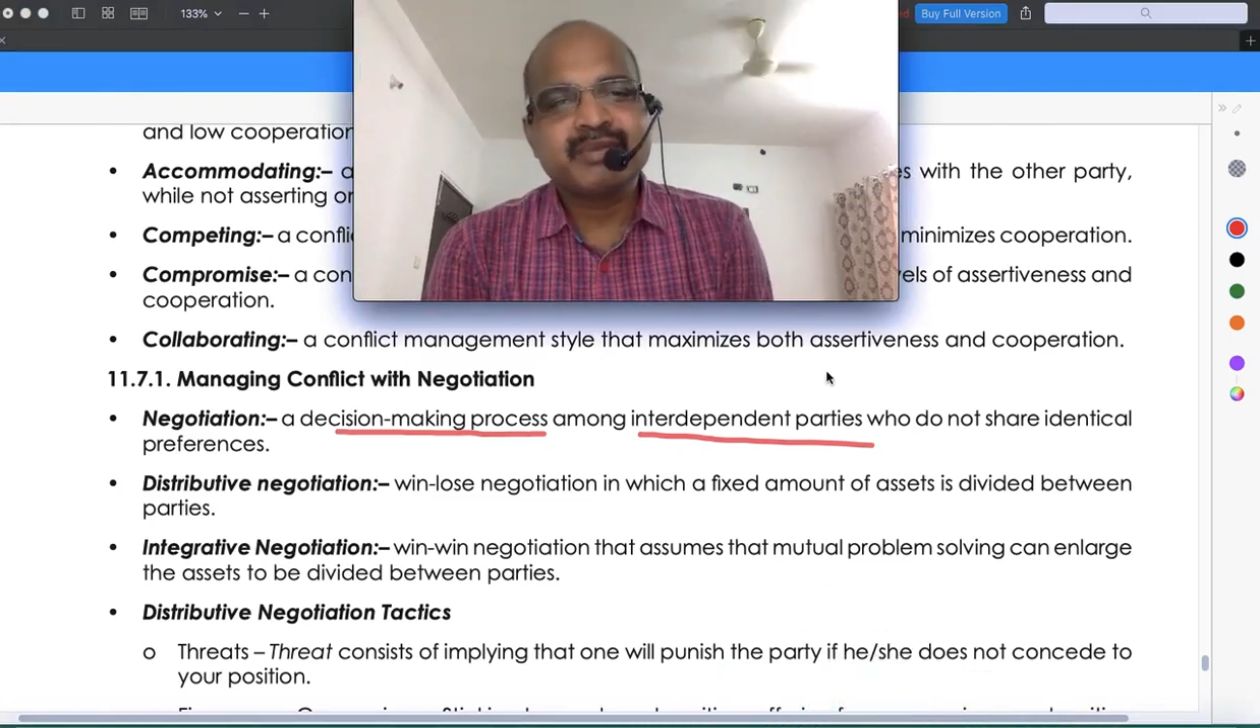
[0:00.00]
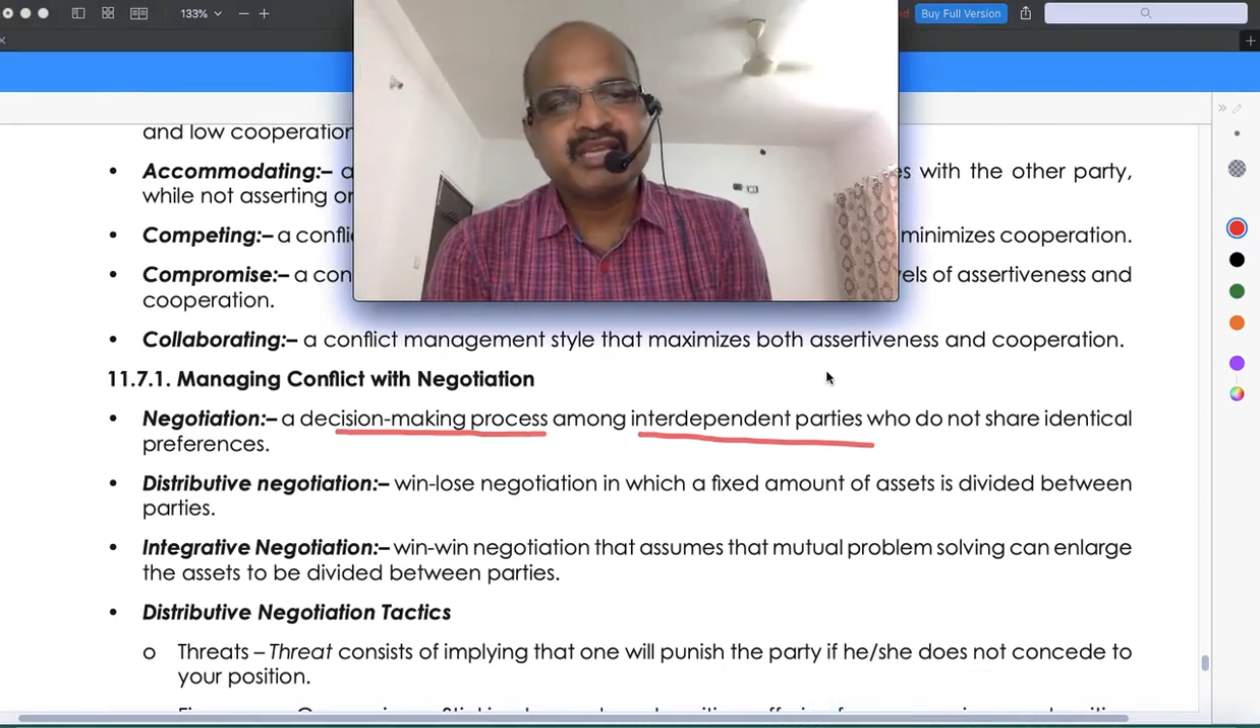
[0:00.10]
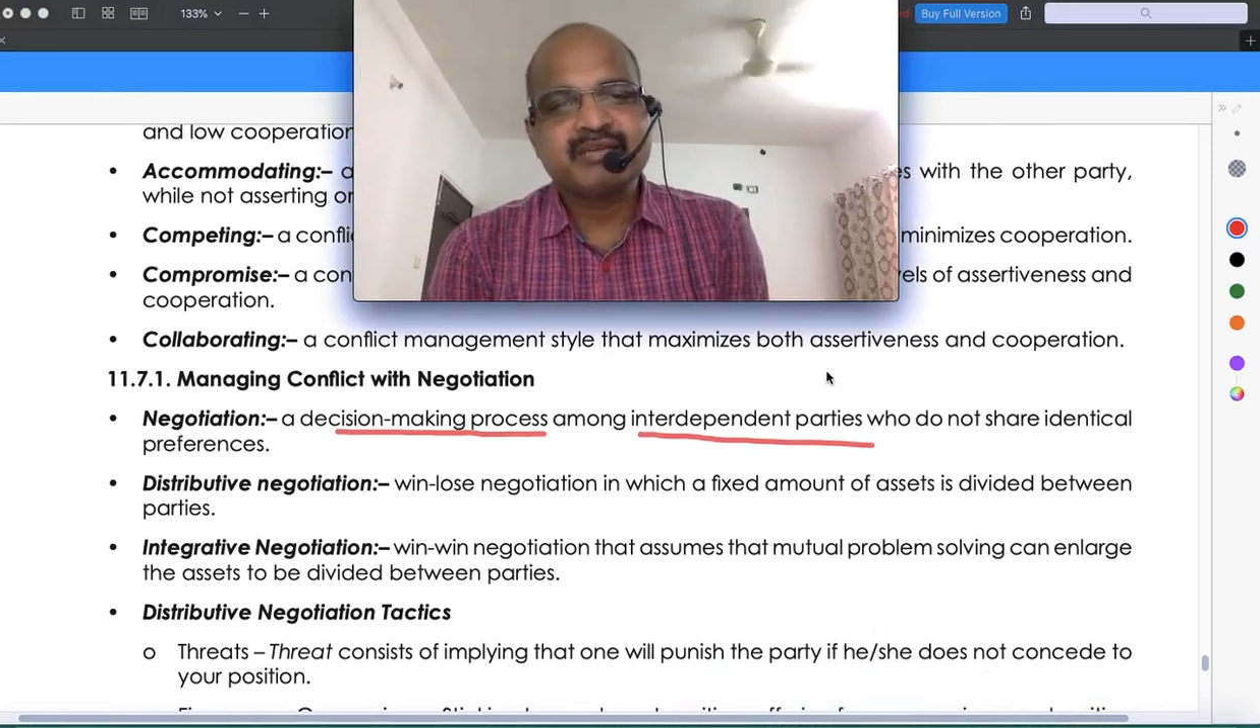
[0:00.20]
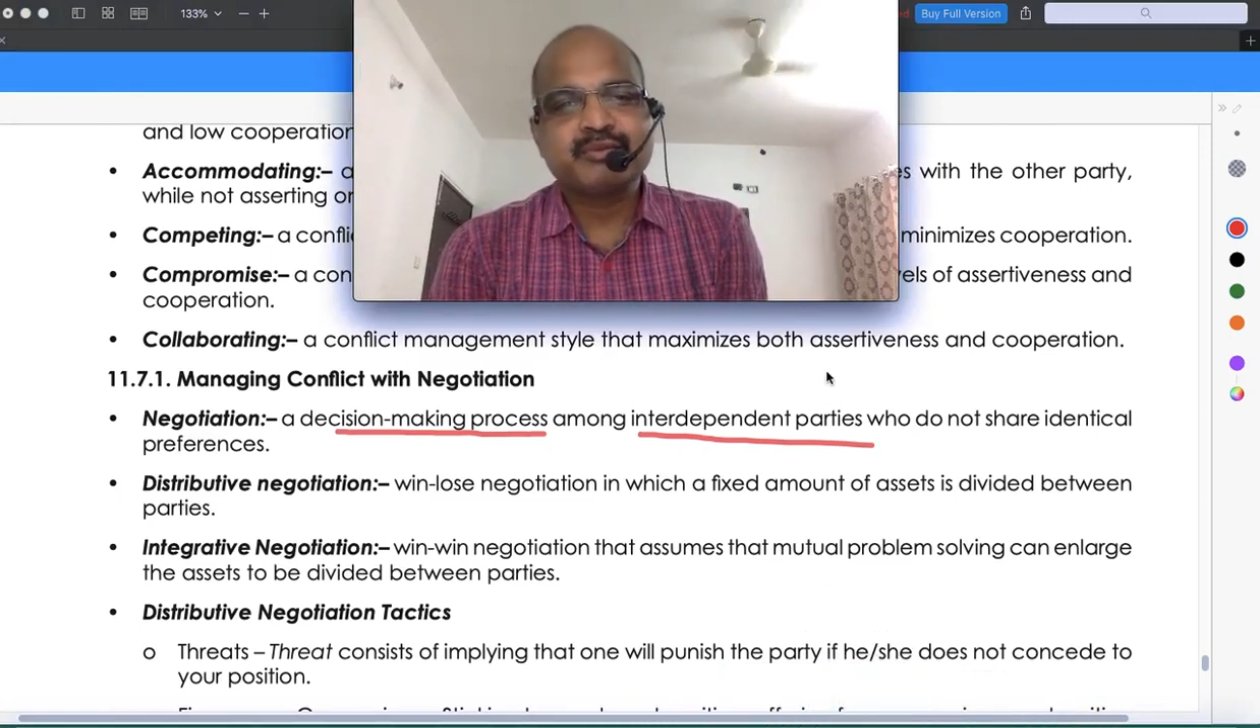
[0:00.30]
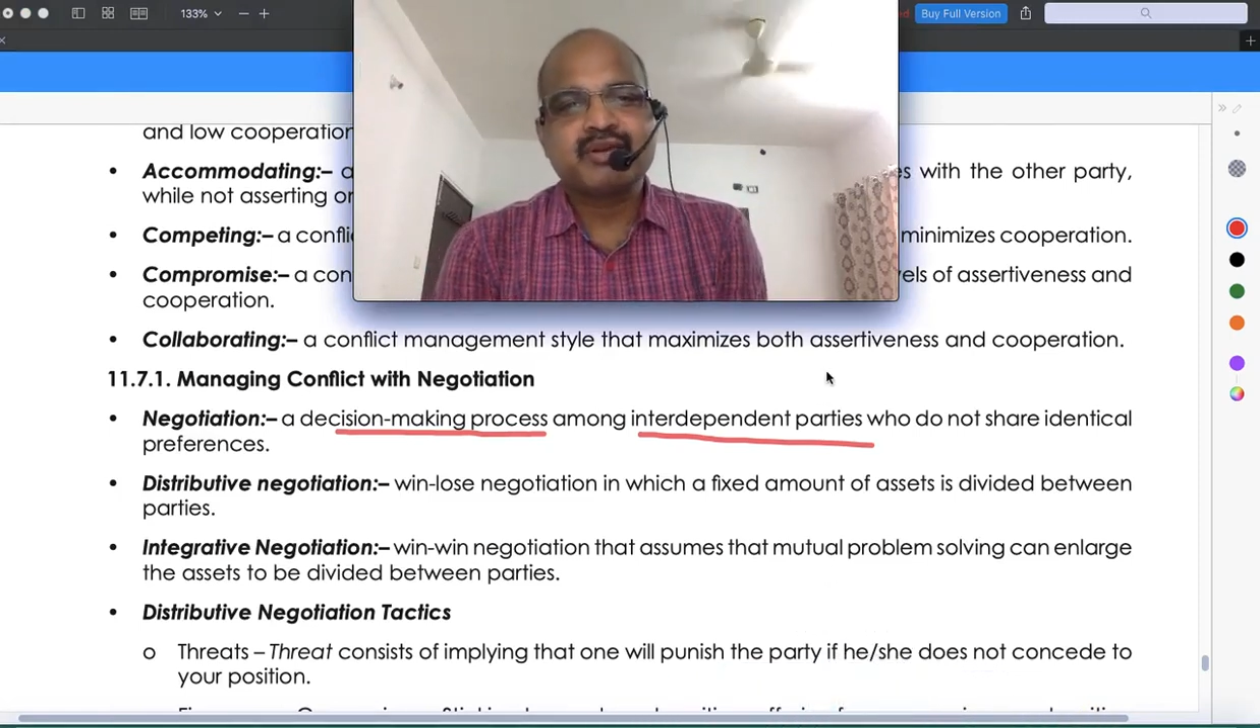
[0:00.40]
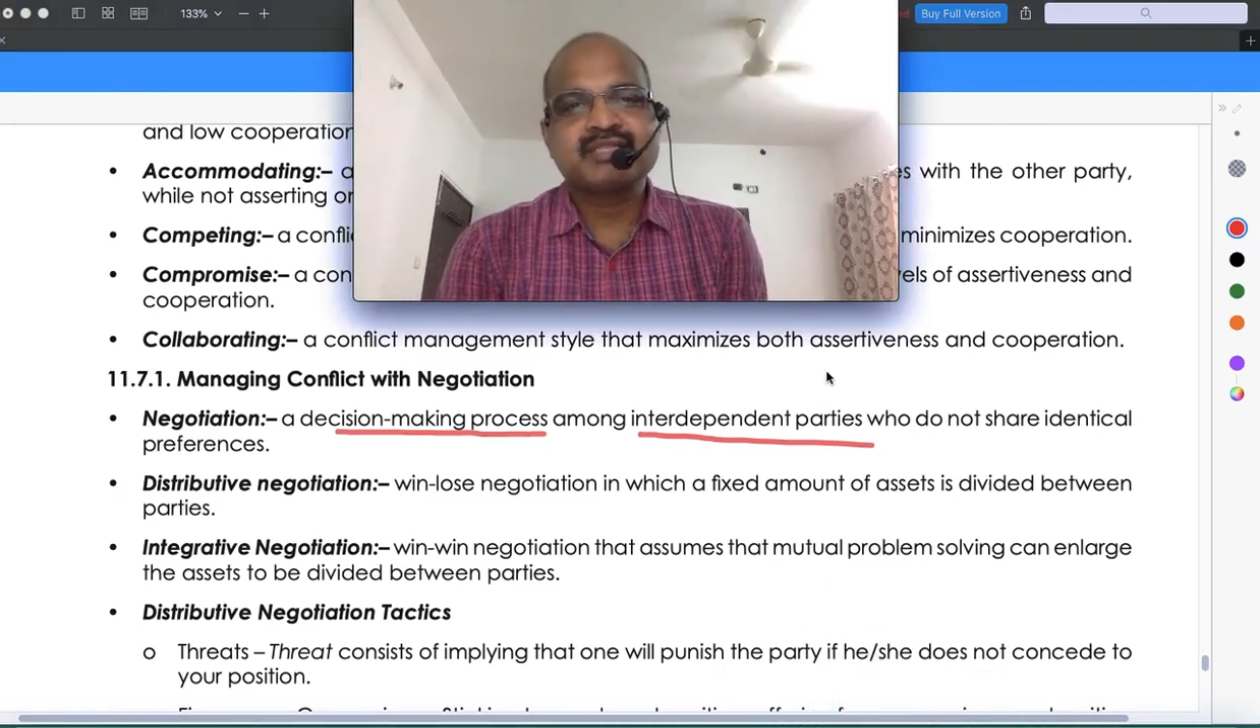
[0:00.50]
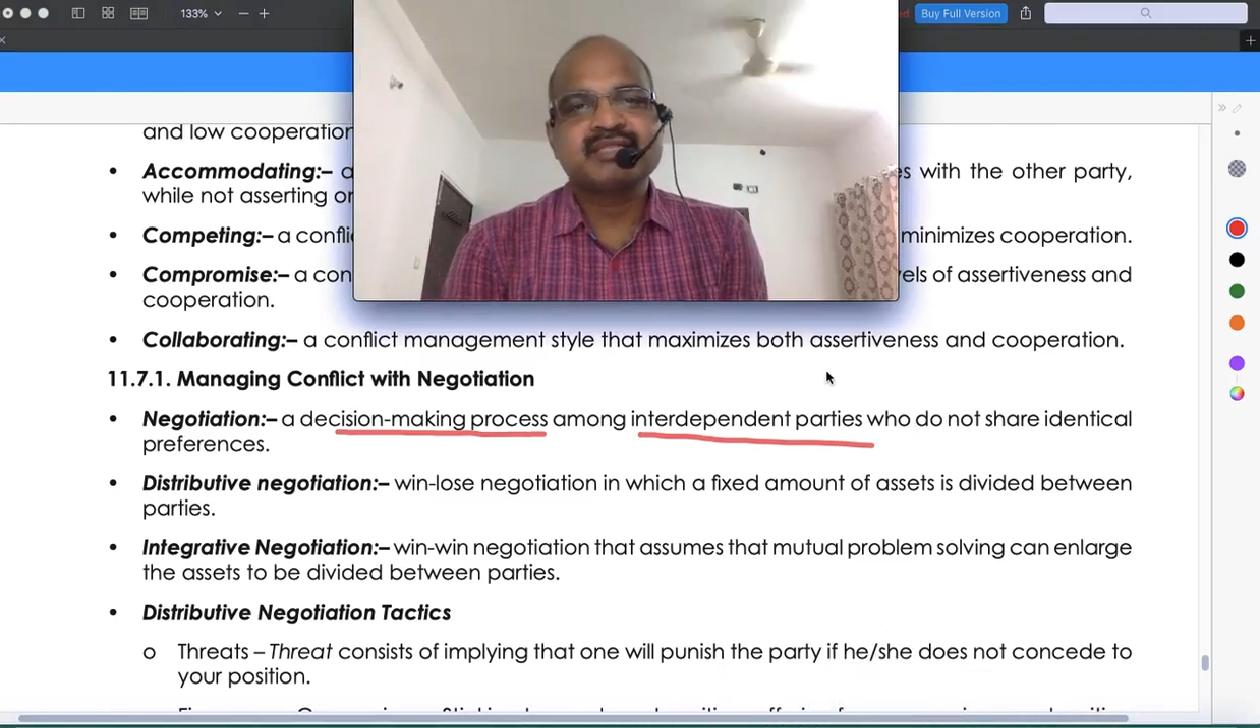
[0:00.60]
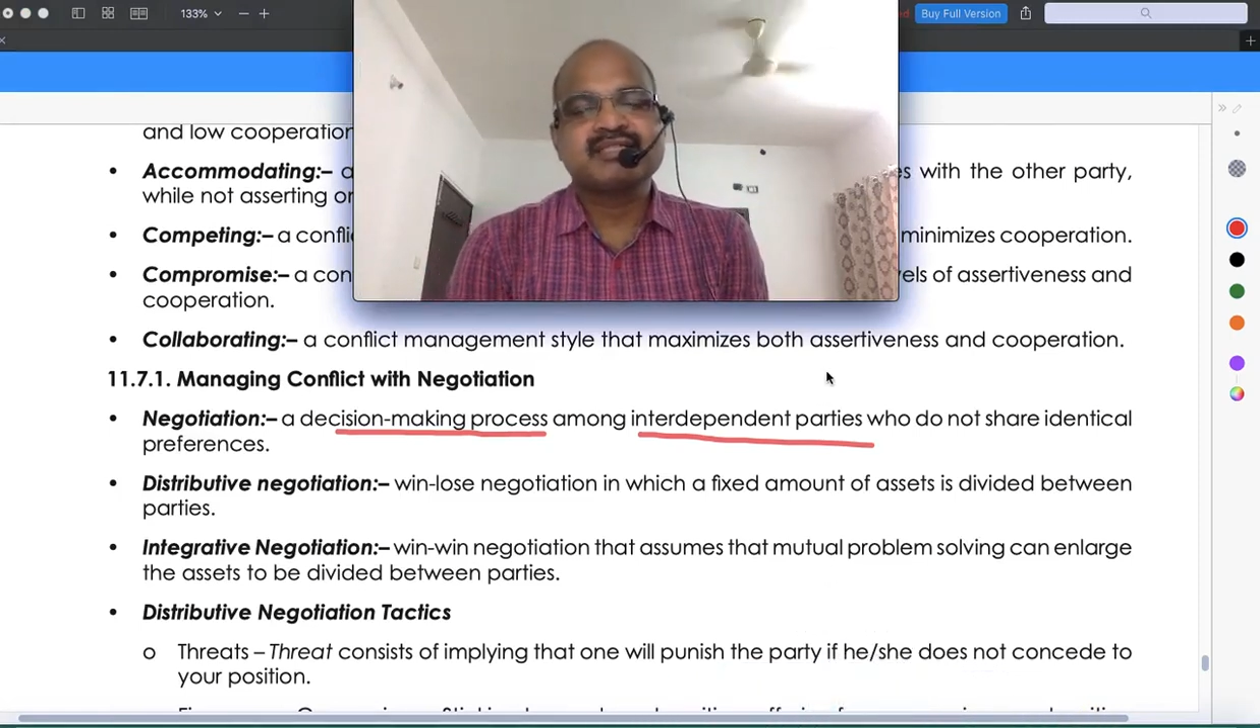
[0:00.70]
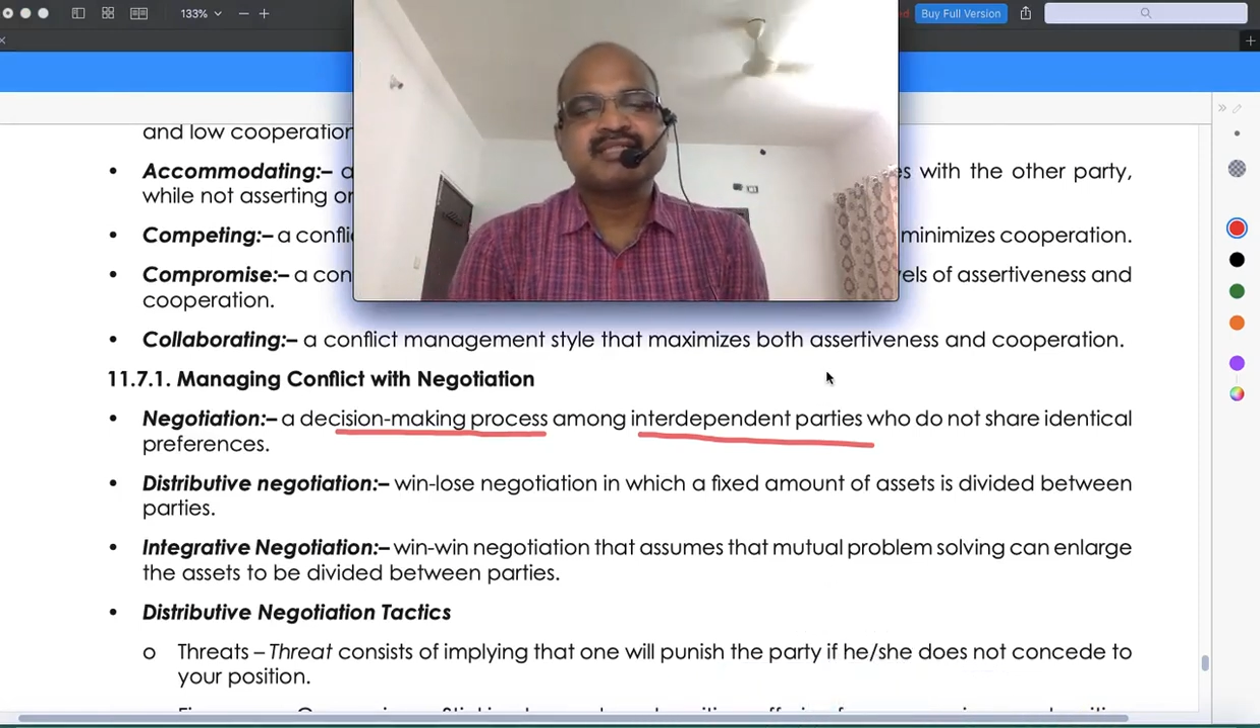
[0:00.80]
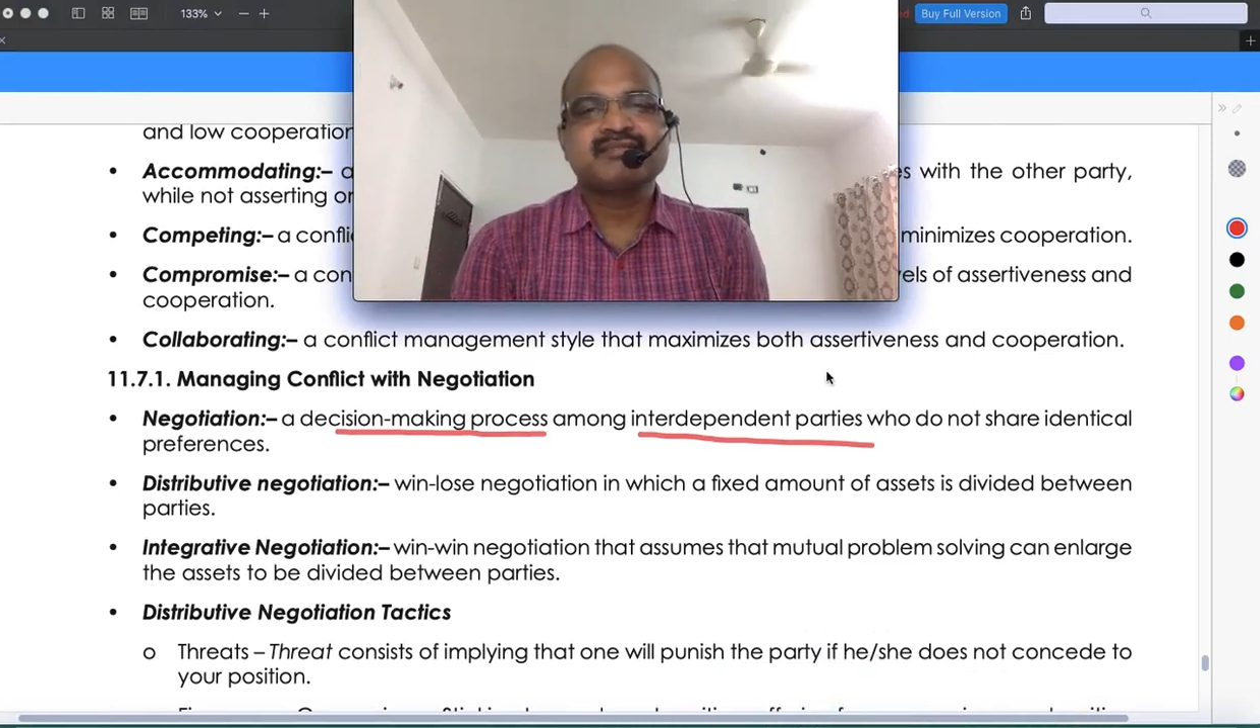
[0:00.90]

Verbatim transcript: making process